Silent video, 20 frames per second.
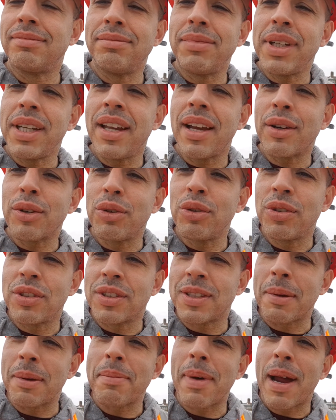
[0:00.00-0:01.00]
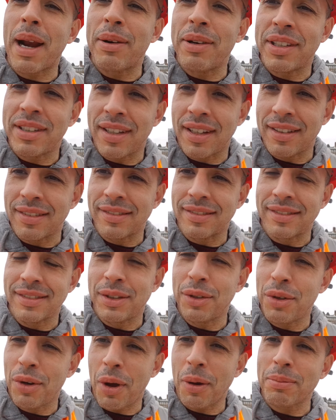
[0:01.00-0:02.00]
be a good Samaritan.
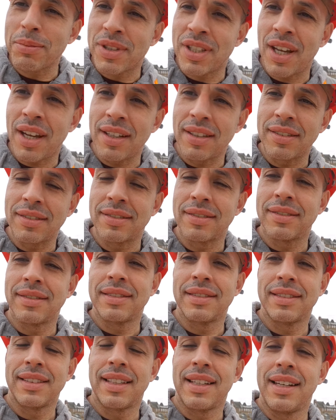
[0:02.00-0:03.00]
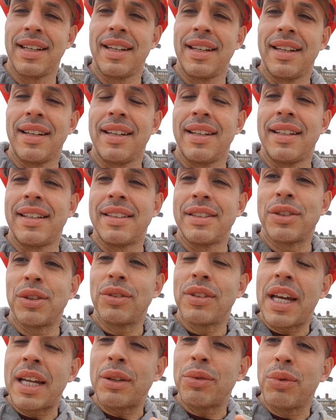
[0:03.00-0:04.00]
You know what I'm saying? So
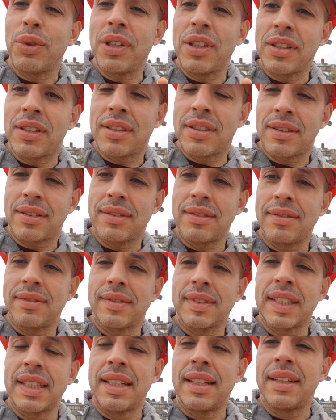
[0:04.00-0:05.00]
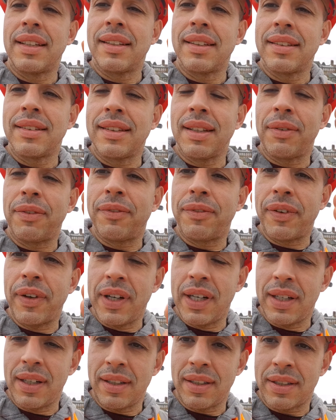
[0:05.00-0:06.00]
that was the
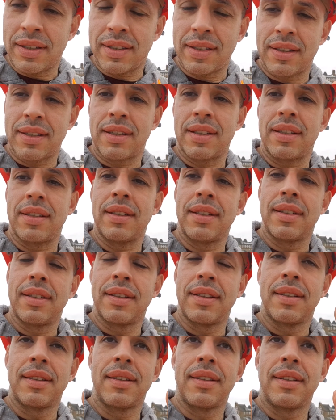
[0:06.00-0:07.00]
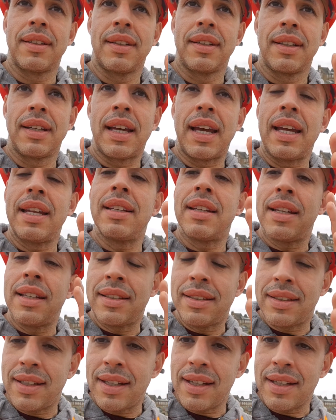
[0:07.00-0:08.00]
first, and
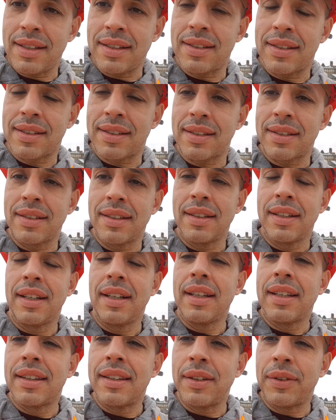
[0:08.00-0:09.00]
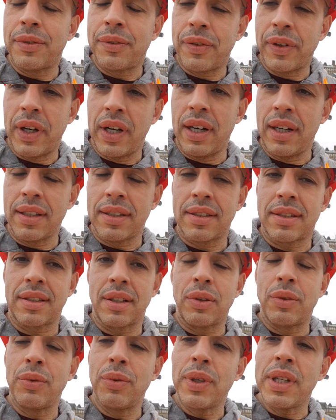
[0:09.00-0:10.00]
it is the
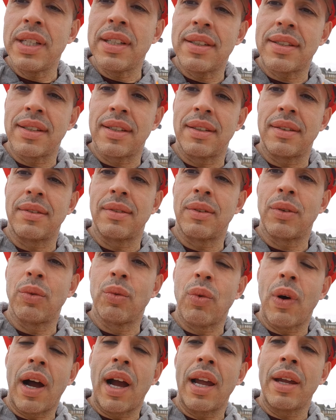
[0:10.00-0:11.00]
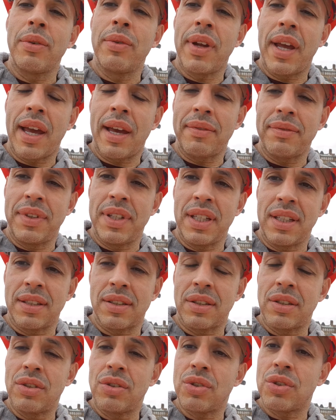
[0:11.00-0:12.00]
first reason why we have
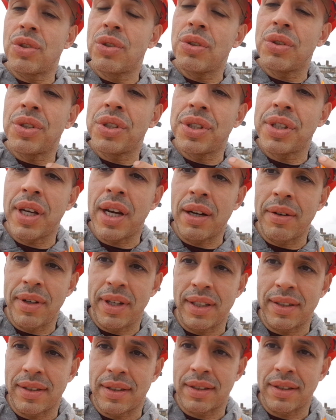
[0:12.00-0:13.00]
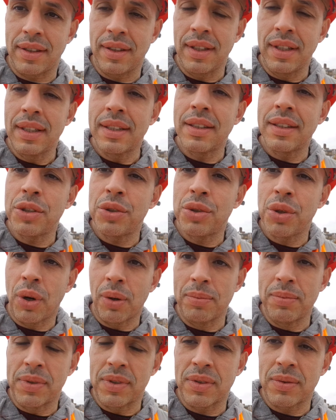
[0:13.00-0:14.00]
this to share it, the
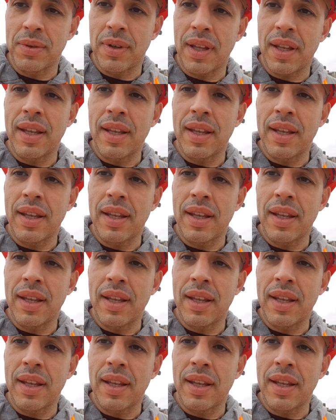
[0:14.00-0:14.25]
jobs.